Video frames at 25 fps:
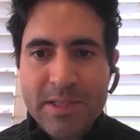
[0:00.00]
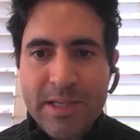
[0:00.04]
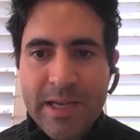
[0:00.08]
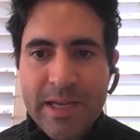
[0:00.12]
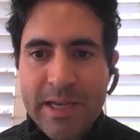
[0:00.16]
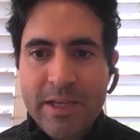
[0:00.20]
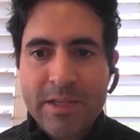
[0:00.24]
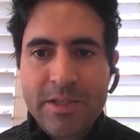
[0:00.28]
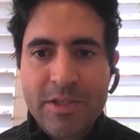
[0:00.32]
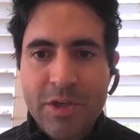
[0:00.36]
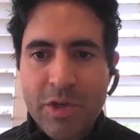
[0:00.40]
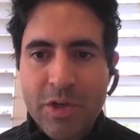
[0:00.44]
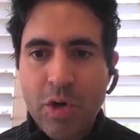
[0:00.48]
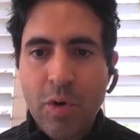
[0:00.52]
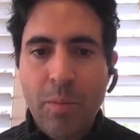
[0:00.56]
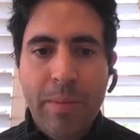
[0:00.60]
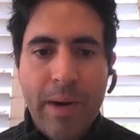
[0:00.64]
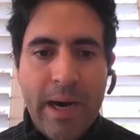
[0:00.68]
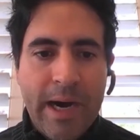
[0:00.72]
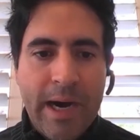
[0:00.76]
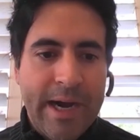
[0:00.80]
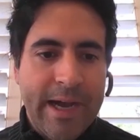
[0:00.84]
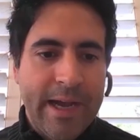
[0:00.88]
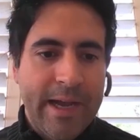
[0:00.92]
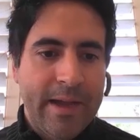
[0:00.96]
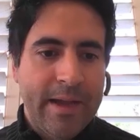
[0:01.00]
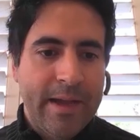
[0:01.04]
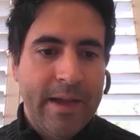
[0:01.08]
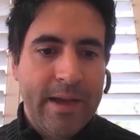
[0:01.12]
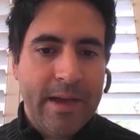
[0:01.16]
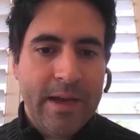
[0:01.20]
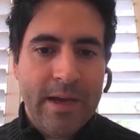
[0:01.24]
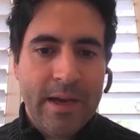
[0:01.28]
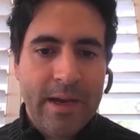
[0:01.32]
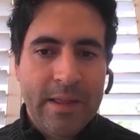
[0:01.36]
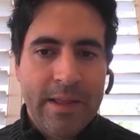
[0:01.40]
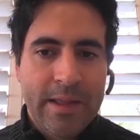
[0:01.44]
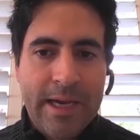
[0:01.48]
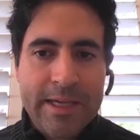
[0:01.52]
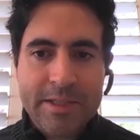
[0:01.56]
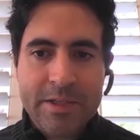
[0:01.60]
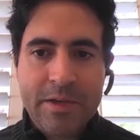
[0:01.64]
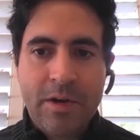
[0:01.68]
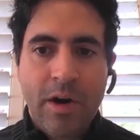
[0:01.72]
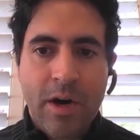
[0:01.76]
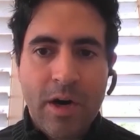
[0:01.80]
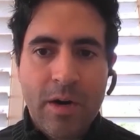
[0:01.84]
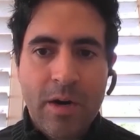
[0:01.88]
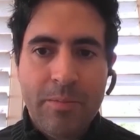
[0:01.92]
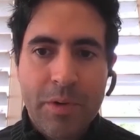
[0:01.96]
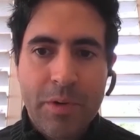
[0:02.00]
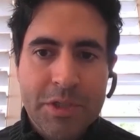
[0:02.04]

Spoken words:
like to go buy a nice car.